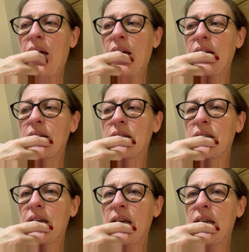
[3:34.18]
and
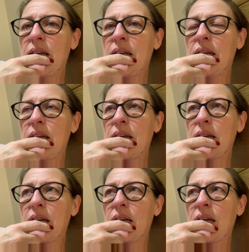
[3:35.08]
he
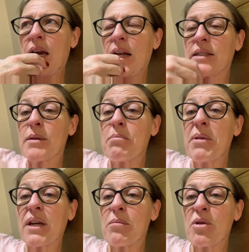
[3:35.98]
had some
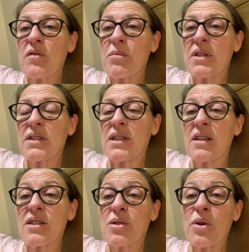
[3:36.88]
bigger movements, and
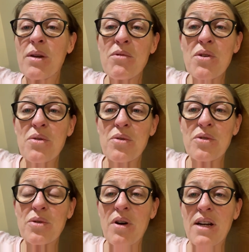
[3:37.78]
I saw him
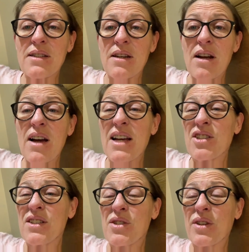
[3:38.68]
yawn twice, and I
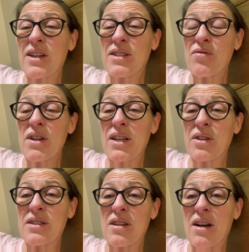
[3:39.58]
actually took it as a really
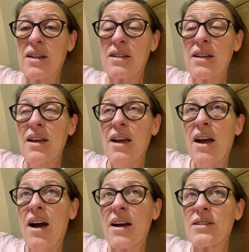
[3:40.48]
good sign, and
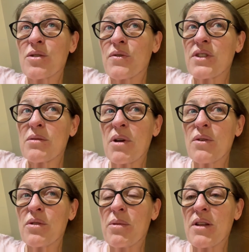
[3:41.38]
I sort of
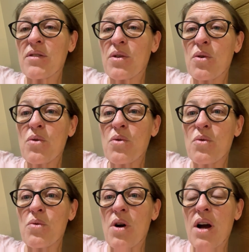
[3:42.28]
smiled a bit and thought,
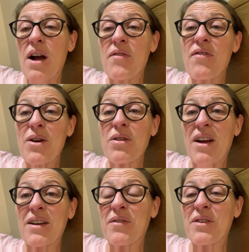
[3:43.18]
oh, I felt
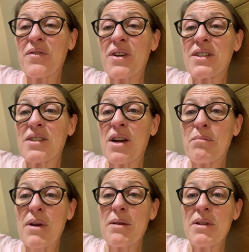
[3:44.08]
like for the first
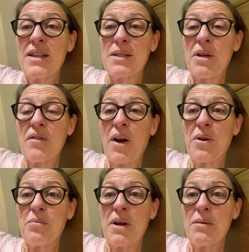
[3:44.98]
time maybe there's a bit of
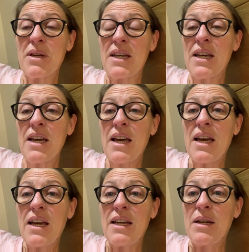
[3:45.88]
hope, maybe
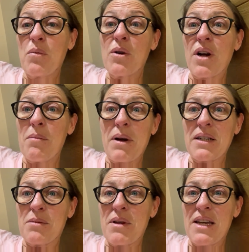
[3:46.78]
he will come
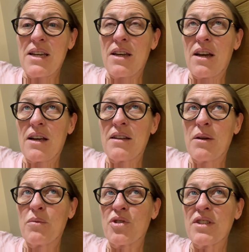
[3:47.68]
back to me.
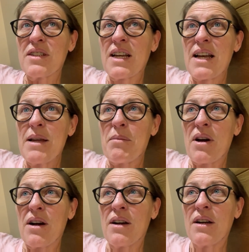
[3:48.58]
It was just a
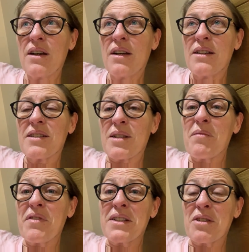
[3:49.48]
glimmer,
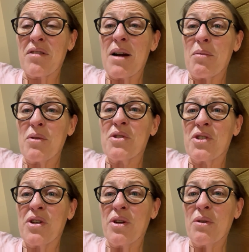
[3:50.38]
something to grab
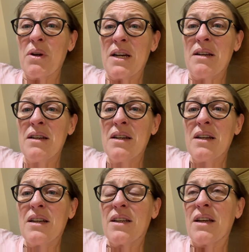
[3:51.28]
onto, and
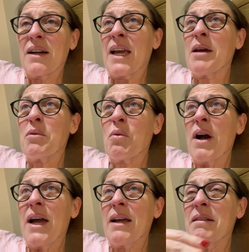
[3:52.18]
I came
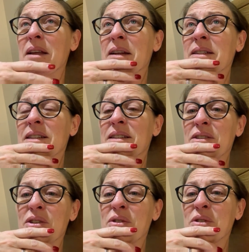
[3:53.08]
away, and then I said to
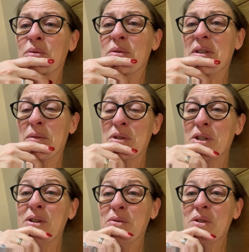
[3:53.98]
the doctor, that was
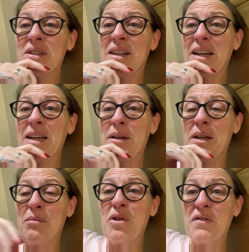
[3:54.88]
good, wasn't it?
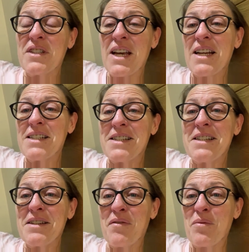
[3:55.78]
He moved his hands in
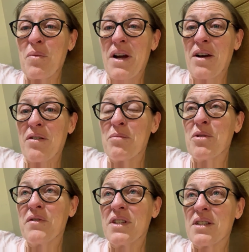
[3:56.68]
a different way, or he
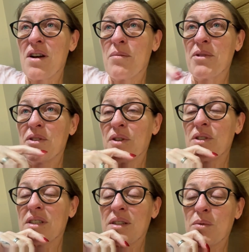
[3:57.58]
moved his arm, and the
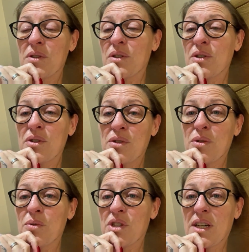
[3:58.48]
doctor said it wasn't good at
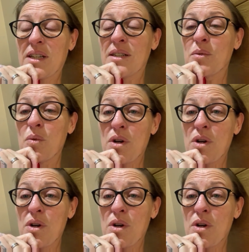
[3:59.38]
all, Jan. That's